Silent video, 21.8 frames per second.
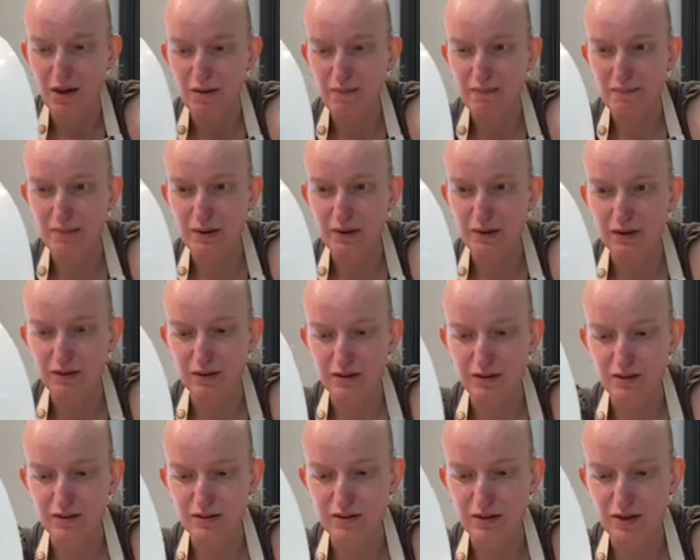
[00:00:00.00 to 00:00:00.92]

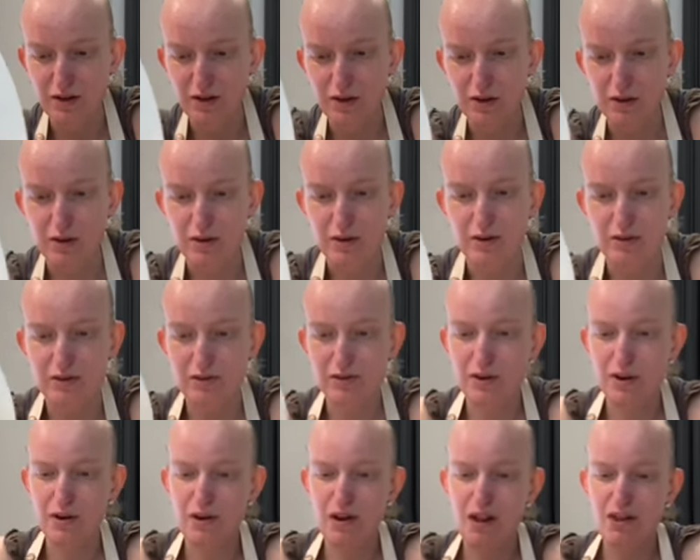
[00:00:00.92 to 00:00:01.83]
because it's
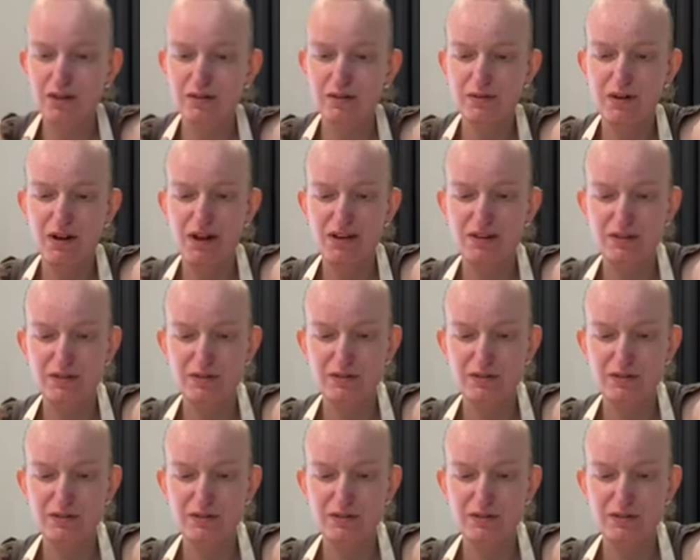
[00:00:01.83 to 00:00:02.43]
going into an ice